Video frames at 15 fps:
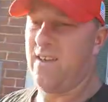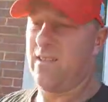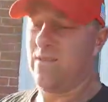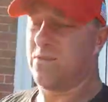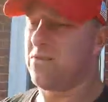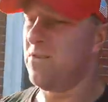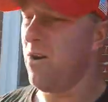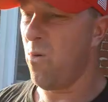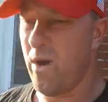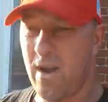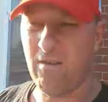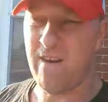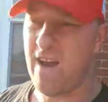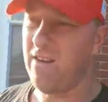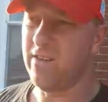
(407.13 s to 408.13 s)
There's no way
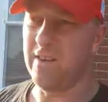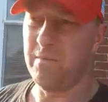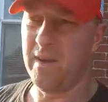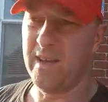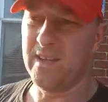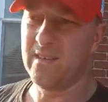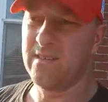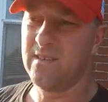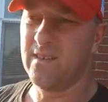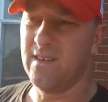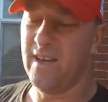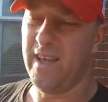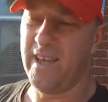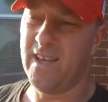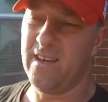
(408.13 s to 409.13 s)
around it, man.
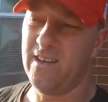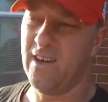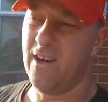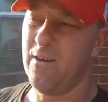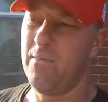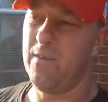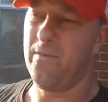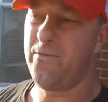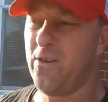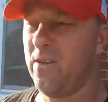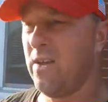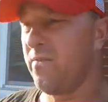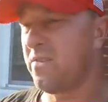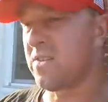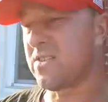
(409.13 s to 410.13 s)
And if you
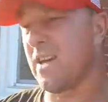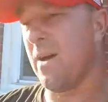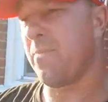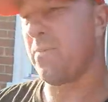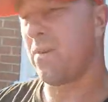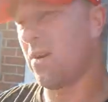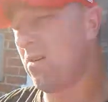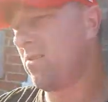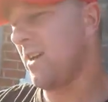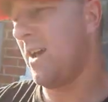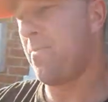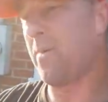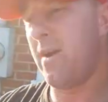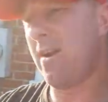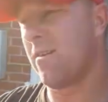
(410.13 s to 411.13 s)
live in a stop and go
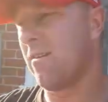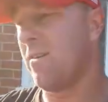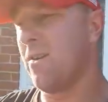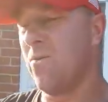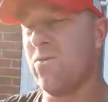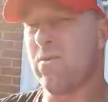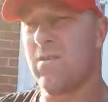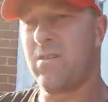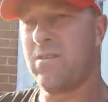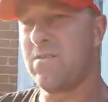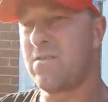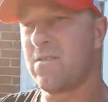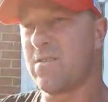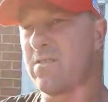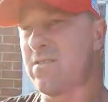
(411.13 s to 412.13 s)
type of area where
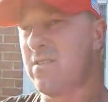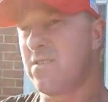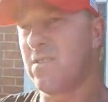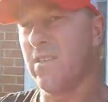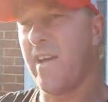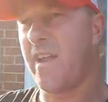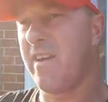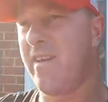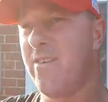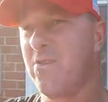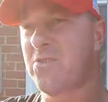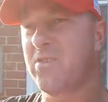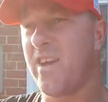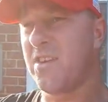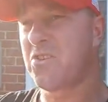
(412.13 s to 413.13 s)
it's a lot of
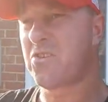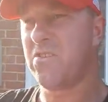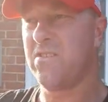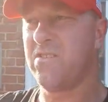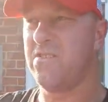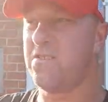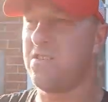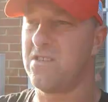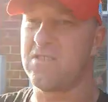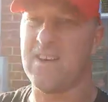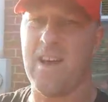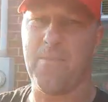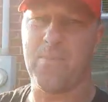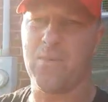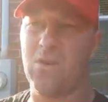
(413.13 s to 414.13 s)
intersections and
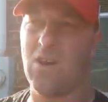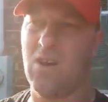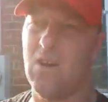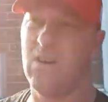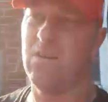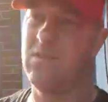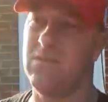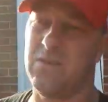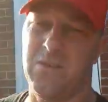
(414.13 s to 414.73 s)
stop and go,